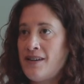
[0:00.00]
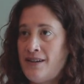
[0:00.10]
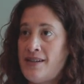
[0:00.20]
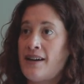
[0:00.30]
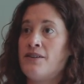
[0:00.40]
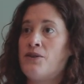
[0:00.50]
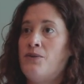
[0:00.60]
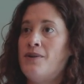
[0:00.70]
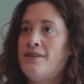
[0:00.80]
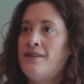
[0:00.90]
than a
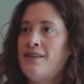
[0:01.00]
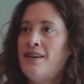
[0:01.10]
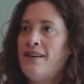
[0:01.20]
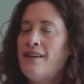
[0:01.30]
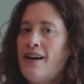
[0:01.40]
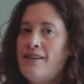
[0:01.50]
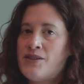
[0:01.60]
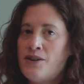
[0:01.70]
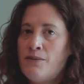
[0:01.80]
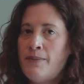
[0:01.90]
technical one. And
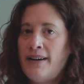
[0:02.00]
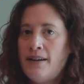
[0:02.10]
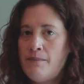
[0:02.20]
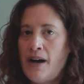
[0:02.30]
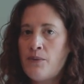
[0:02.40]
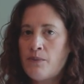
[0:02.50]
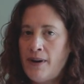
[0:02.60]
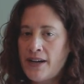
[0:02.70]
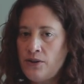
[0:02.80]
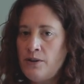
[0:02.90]
so
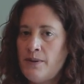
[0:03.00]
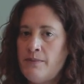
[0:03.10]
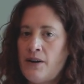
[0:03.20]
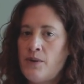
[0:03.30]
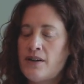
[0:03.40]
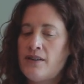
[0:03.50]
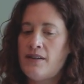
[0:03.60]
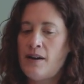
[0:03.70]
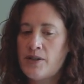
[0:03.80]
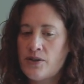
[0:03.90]
my group and my work at the
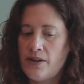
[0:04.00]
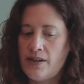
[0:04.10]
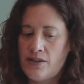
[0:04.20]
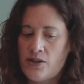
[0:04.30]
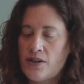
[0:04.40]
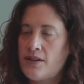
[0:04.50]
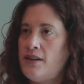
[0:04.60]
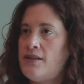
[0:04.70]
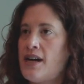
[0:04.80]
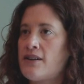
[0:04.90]
laboratory is
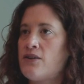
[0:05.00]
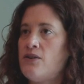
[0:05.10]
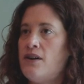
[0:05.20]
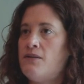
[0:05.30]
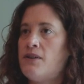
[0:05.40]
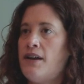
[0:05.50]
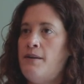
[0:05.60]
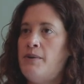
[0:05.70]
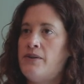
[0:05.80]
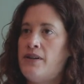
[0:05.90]
strictly technical on
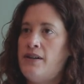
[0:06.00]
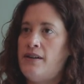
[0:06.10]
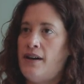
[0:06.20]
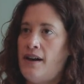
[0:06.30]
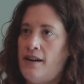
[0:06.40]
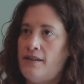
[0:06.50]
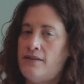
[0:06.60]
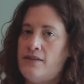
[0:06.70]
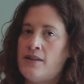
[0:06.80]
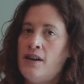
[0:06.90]
reliability
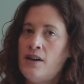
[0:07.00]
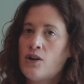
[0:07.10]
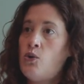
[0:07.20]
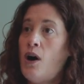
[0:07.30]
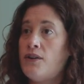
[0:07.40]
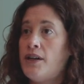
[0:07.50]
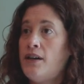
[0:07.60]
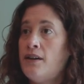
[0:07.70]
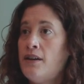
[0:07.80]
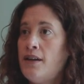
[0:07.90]
and quality.
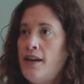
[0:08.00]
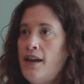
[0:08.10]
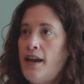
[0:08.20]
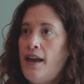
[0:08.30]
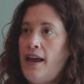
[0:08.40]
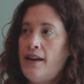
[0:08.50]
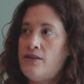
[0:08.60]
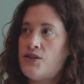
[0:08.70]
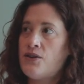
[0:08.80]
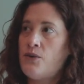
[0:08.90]

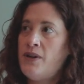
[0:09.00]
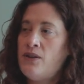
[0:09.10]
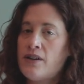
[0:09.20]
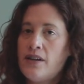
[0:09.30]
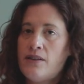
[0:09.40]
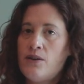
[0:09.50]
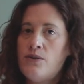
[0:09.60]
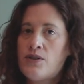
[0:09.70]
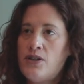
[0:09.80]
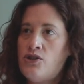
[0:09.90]
And so we look at
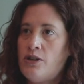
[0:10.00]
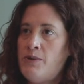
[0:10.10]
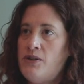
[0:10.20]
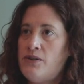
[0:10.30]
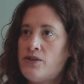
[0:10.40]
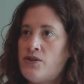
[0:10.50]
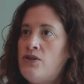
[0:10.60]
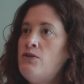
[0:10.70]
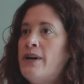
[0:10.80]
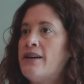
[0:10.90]
those contributors
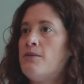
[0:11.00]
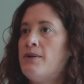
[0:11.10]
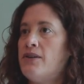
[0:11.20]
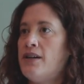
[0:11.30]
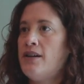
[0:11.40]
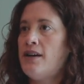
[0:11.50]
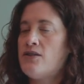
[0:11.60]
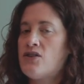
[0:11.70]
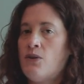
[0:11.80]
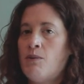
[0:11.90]
to bankability.
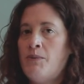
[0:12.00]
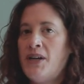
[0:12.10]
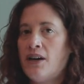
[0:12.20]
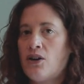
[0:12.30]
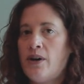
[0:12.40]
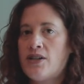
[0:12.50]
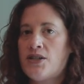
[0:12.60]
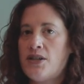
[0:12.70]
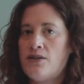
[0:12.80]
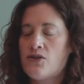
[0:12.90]
And so when we get
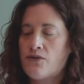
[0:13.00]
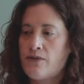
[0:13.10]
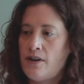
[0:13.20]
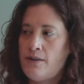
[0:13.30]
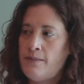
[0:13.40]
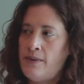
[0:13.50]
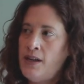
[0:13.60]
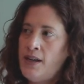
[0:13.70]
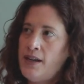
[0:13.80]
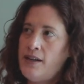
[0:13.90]
questions from
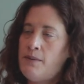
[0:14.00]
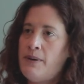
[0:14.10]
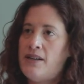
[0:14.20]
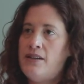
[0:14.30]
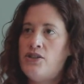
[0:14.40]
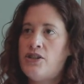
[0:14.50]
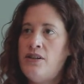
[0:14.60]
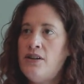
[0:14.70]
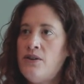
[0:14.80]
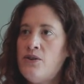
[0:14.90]
independent
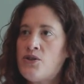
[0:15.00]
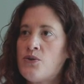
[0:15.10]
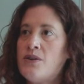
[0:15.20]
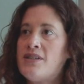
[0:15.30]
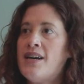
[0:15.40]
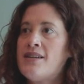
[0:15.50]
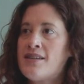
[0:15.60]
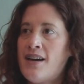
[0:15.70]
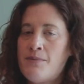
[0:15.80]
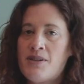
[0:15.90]
engineers or test
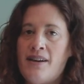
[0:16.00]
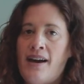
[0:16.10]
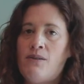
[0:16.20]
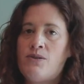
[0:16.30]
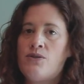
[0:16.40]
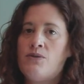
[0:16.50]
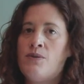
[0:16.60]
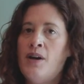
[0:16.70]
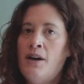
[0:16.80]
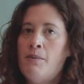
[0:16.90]
labs on how
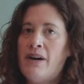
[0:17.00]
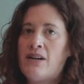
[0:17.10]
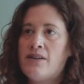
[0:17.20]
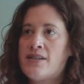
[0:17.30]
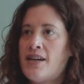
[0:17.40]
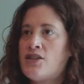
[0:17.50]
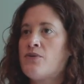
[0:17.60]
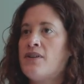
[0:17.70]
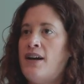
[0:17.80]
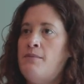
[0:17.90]
to better assess
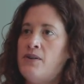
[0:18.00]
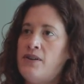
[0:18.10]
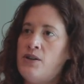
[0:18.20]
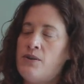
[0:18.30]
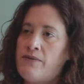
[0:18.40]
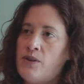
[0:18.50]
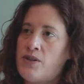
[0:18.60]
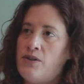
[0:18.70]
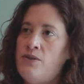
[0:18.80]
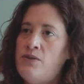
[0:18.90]
reliability, or if
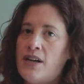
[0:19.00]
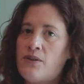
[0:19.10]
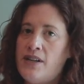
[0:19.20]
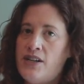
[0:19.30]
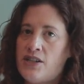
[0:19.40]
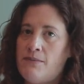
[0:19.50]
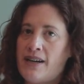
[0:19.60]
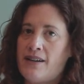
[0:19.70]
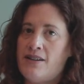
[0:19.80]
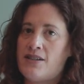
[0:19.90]
there's a new degradation
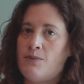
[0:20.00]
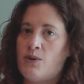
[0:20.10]
mechanism